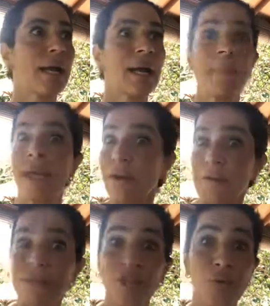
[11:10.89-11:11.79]
coming out
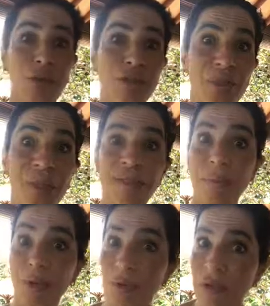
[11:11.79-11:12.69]
of a situation because
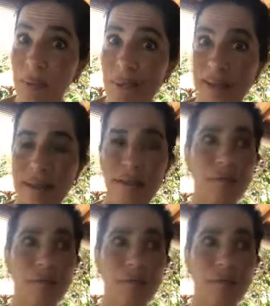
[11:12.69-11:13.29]
I'm using my sense of